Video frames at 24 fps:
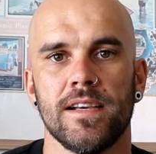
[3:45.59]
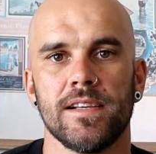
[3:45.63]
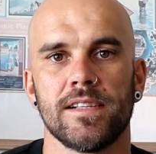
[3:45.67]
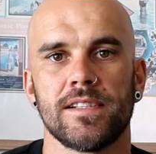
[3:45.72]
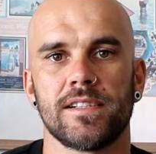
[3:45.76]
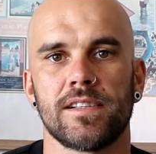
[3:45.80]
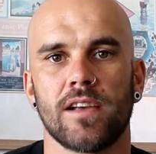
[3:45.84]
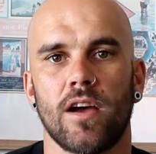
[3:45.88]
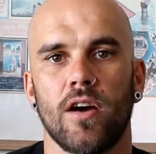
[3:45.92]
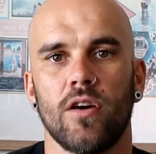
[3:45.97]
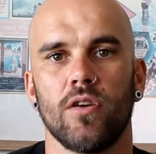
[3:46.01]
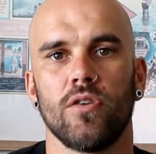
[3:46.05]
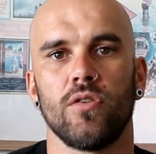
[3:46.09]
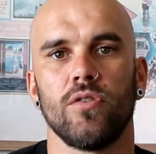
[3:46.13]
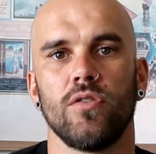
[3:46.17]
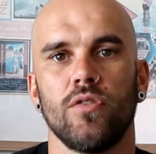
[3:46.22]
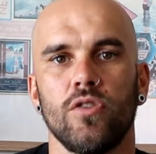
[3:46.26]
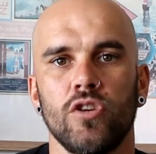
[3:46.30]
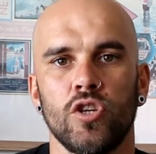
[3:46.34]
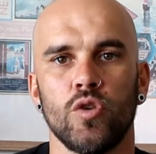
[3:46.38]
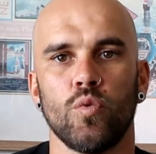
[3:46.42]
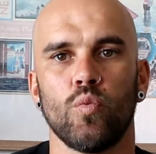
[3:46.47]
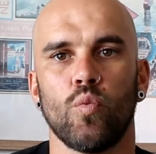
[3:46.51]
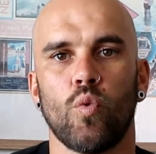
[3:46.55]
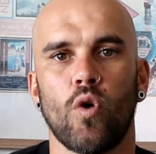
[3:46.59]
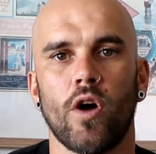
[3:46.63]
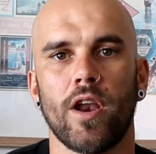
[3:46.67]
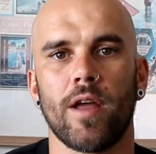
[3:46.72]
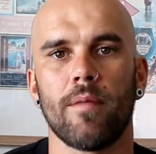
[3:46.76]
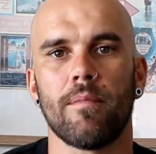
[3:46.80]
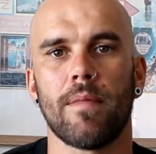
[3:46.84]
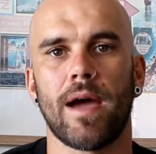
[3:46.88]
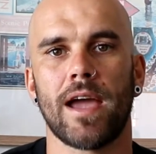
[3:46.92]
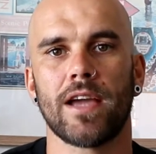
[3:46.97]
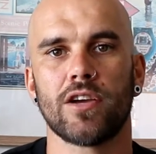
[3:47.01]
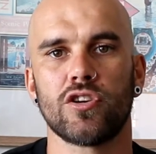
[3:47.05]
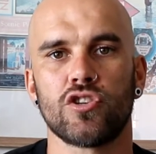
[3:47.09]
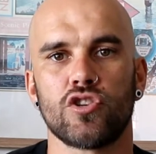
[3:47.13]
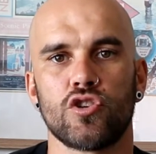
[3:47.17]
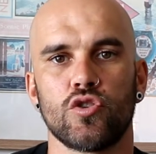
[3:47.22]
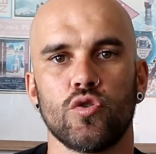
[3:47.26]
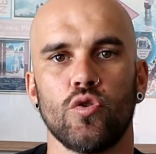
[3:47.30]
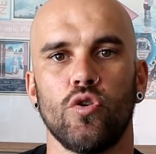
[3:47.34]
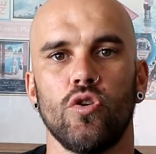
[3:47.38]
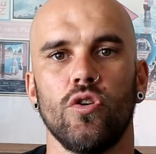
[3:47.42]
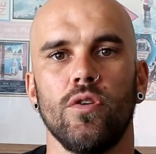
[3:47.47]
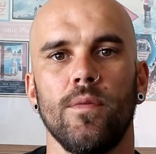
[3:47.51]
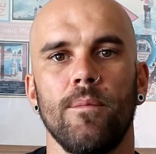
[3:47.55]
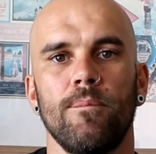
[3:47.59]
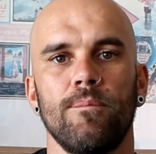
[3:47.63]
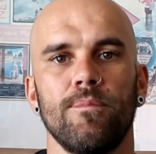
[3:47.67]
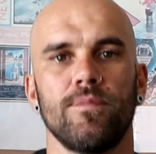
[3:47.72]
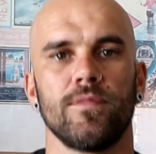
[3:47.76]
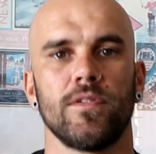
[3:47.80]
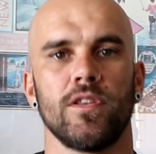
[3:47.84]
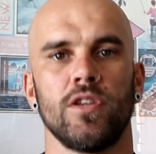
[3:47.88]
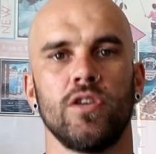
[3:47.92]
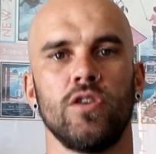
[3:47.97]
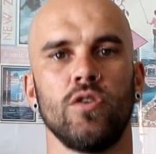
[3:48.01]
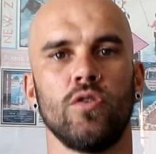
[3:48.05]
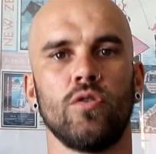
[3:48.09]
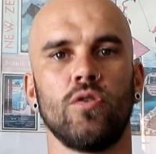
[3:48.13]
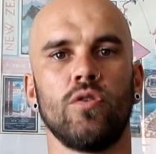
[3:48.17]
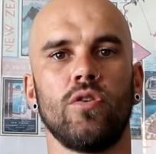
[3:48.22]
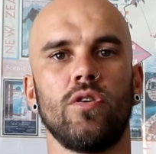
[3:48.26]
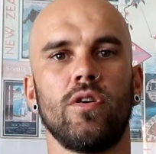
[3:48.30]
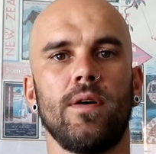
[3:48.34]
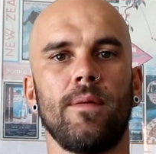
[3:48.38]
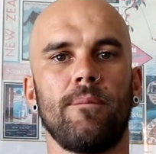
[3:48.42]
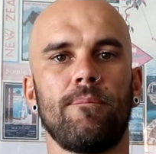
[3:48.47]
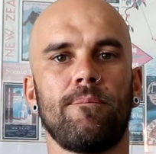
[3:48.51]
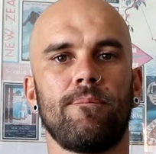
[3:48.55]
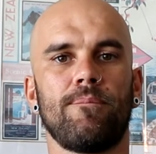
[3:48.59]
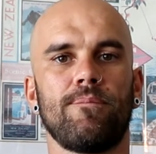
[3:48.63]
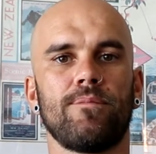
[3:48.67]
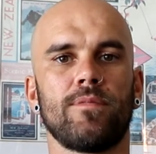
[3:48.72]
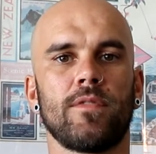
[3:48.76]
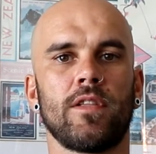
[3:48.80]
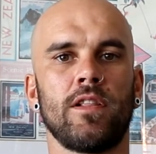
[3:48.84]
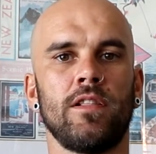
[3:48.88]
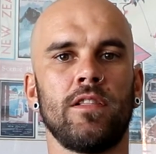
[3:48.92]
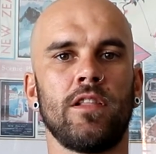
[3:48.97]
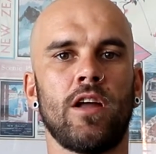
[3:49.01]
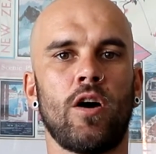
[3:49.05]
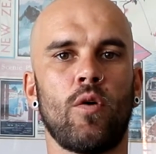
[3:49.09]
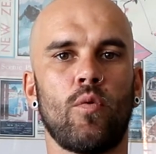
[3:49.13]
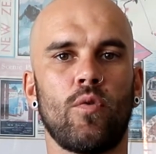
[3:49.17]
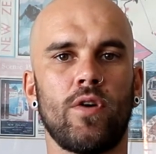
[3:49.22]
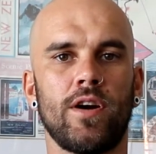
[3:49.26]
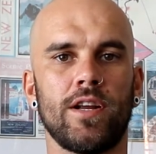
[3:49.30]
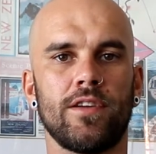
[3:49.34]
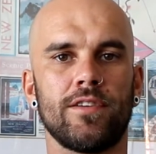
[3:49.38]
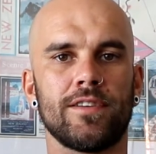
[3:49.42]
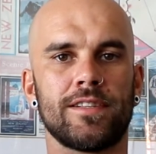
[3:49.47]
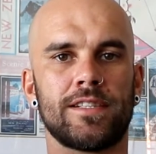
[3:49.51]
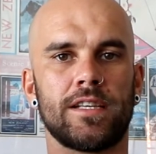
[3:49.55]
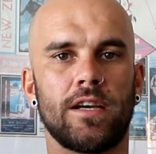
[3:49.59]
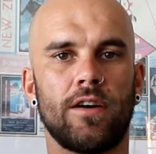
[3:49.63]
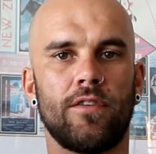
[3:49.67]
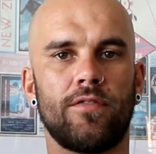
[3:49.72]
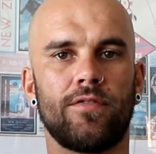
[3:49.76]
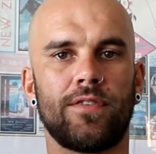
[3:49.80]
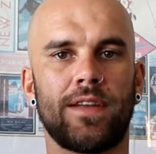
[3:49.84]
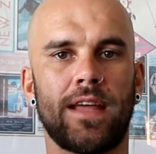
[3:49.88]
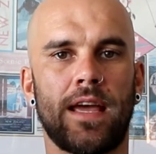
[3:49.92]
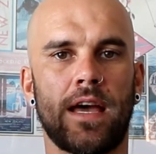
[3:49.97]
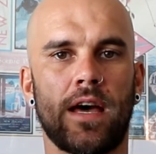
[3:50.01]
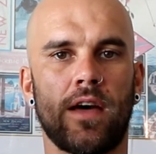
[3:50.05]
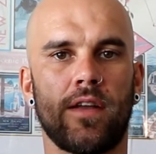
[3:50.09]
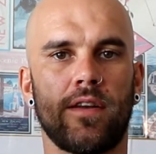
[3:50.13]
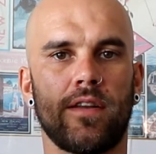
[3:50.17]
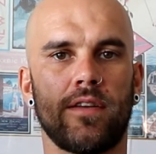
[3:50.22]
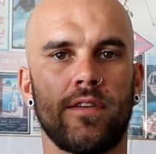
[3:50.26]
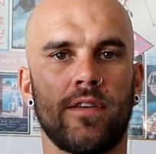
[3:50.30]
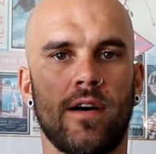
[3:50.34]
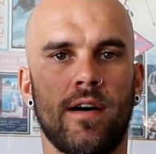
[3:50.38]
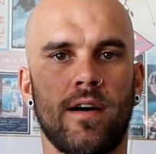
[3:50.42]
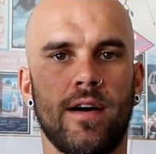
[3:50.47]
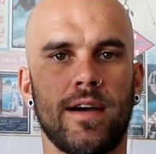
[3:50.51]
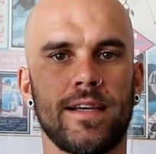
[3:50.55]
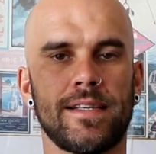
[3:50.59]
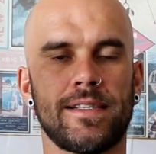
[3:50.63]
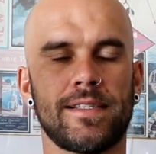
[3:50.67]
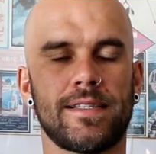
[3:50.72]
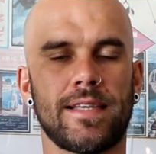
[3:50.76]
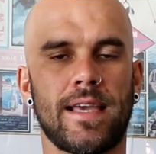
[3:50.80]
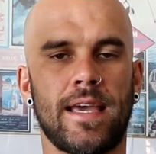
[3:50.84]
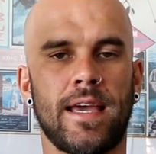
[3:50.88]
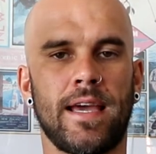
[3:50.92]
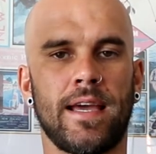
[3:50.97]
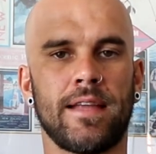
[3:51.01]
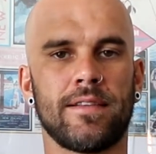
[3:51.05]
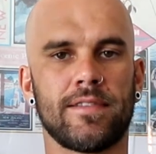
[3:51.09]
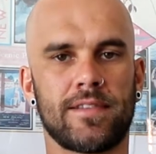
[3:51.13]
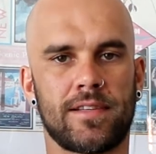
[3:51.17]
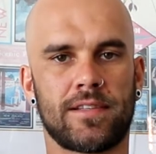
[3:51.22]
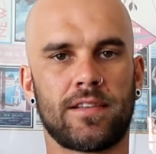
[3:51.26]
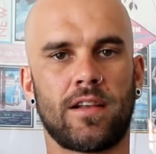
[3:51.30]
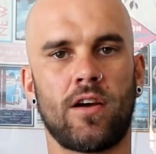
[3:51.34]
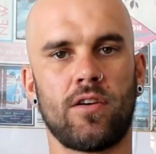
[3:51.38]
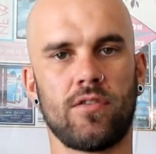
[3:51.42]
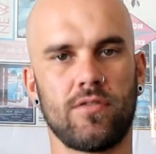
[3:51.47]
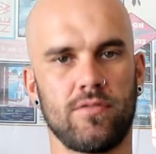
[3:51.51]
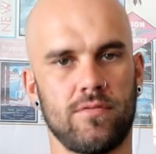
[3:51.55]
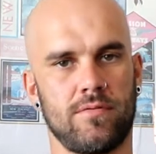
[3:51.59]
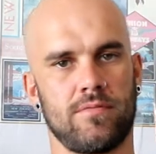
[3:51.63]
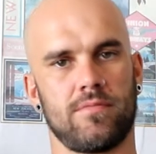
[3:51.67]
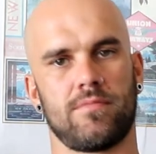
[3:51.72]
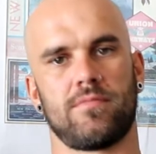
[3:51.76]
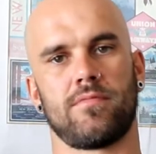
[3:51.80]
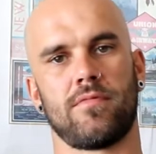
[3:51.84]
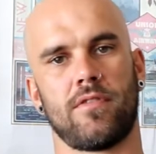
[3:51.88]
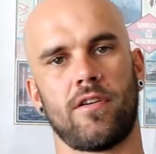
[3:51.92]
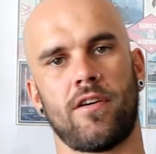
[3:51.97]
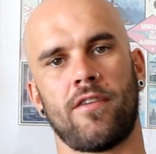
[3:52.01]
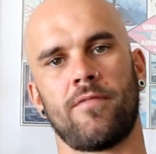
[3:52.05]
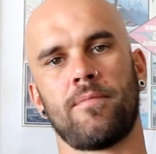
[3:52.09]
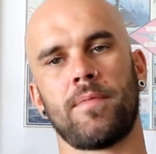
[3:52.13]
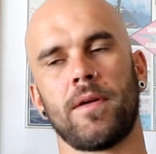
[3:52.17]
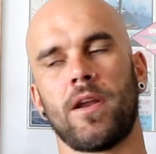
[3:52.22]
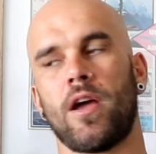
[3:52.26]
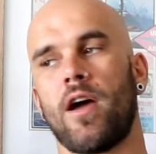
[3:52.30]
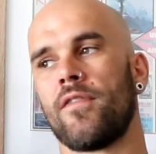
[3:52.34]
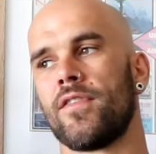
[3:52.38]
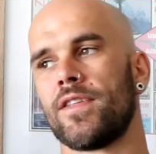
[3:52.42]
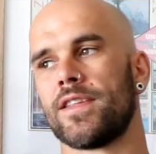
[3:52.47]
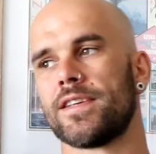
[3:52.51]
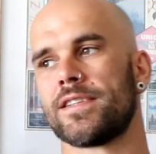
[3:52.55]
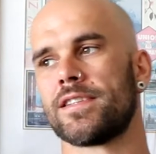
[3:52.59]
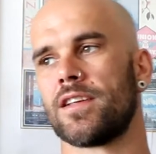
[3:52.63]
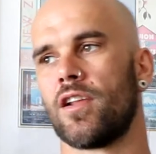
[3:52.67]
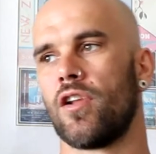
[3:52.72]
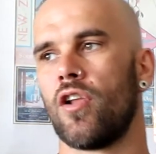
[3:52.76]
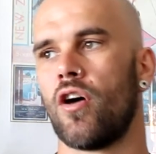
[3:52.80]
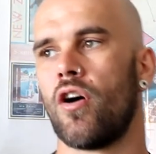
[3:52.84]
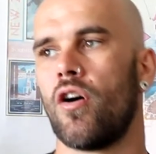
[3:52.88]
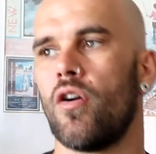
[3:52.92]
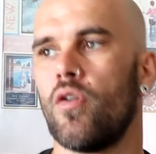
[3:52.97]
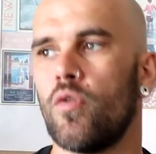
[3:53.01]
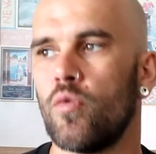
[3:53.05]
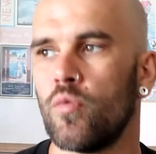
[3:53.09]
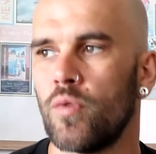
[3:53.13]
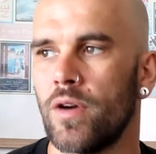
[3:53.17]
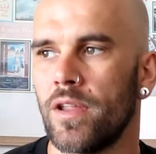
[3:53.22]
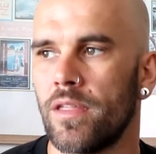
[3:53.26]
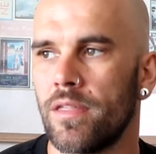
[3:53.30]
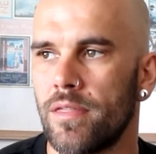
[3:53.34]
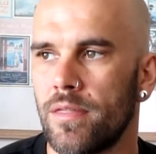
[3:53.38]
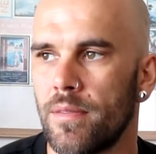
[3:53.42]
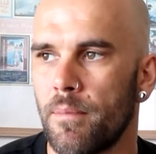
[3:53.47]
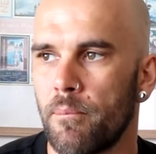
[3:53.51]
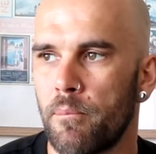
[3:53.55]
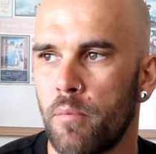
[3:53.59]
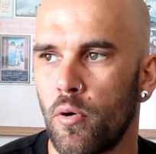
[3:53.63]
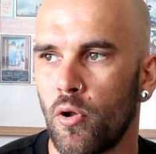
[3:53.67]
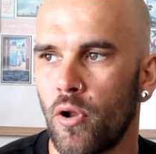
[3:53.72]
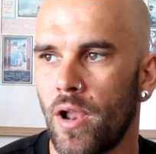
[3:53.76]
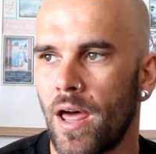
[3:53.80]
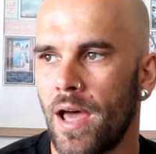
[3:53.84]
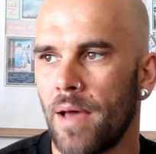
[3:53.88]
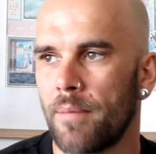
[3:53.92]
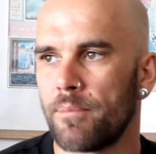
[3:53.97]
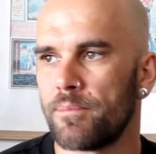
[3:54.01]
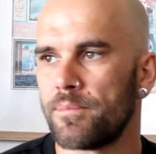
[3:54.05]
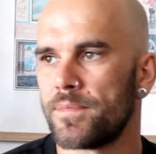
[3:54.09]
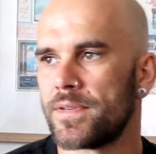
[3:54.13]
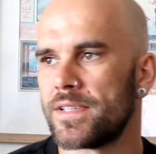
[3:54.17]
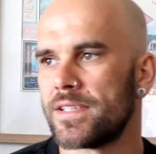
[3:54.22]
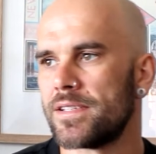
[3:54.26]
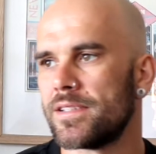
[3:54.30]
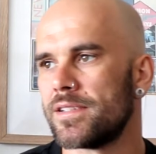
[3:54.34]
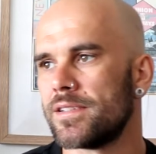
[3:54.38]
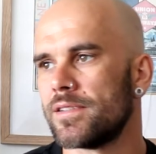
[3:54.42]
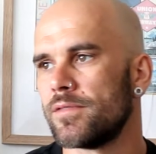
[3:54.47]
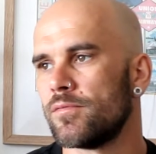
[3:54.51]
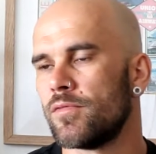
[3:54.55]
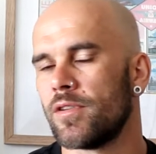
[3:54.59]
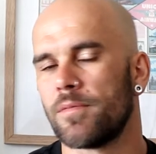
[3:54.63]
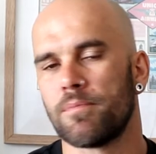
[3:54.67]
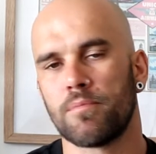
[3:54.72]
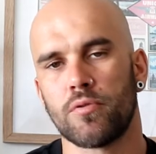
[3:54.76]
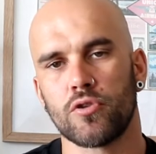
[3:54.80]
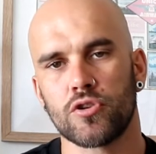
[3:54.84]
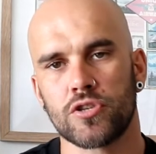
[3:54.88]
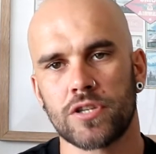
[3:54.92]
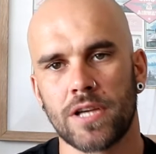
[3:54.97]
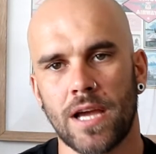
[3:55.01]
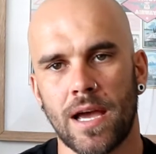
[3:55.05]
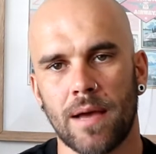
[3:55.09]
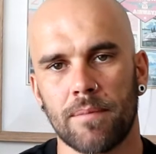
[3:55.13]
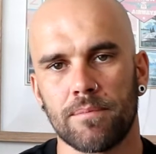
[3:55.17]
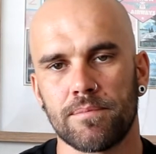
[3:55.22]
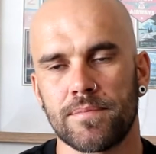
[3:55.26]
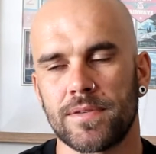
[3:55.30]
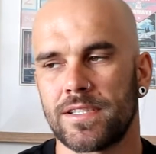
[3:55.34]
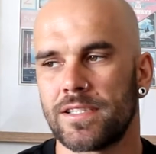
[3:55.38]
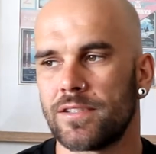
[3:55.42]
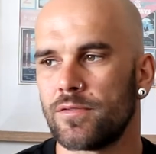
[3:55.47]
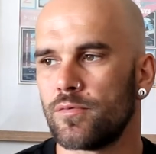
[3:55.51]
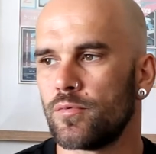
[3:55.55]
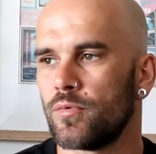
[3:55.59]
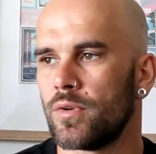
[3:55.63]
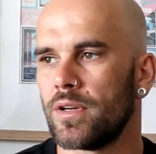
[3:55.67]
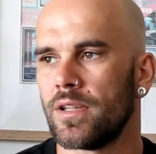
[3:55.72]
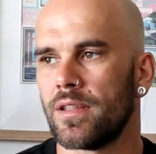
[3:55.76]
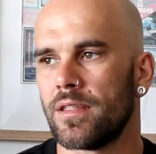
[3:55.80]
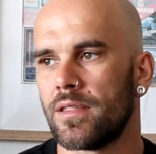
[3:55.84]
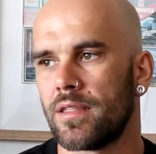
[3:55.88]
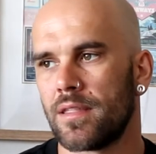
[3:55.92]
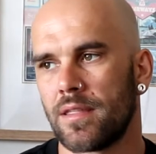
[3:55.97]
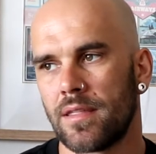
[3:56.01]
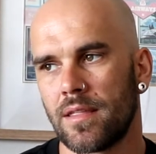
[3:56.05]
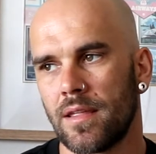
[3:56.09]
So you want to make sure you're lowering yourself down nice and slow. I've been over this a lot with pull-ups, with push-ups, with